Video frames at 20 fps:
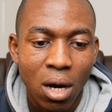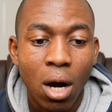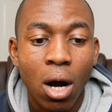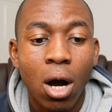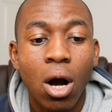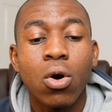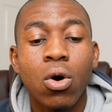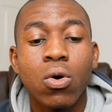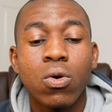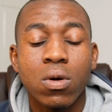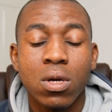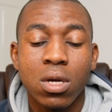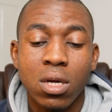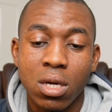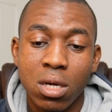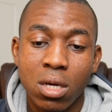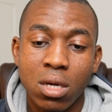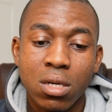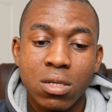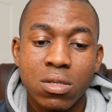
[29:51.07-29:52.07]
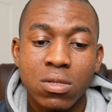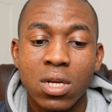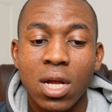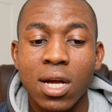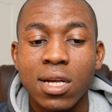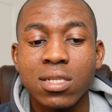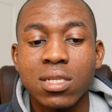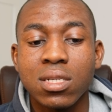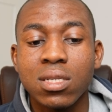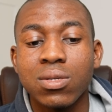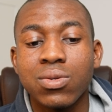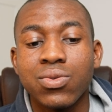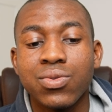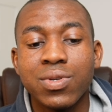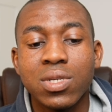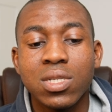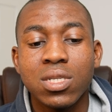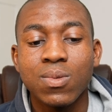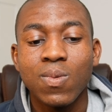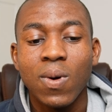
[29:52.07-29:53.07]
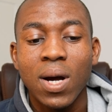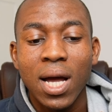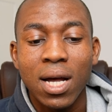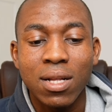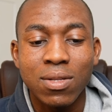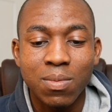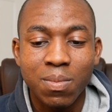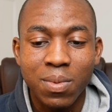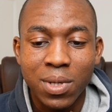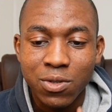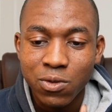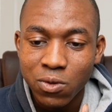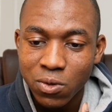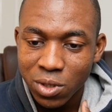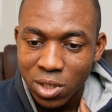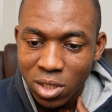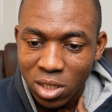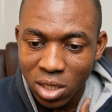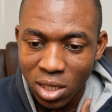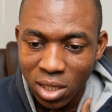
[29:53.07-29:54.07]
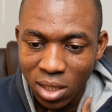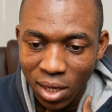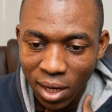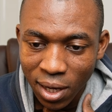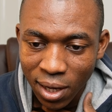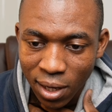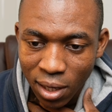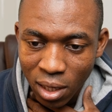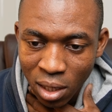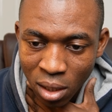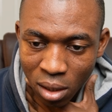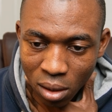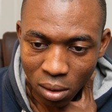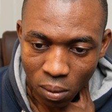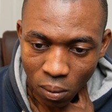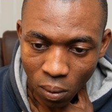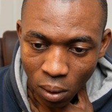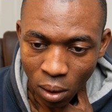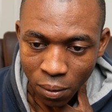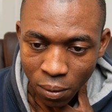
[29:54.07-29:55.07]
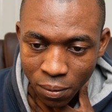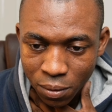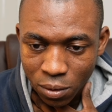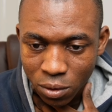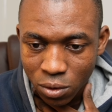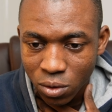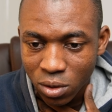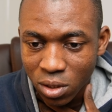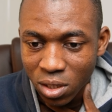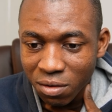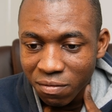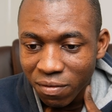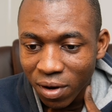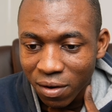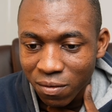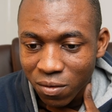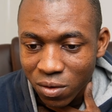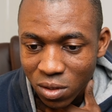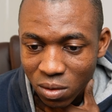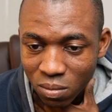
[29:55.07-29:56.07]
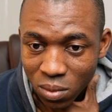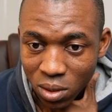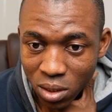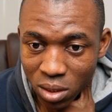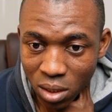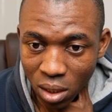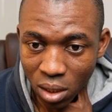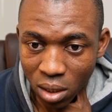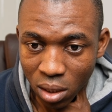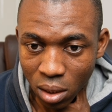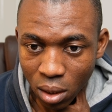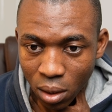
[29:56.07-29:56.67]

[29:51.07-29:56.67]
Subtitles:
Okay, so that's the reason why I had to play rook g8 earlier. Wow, so d5 was a mistake.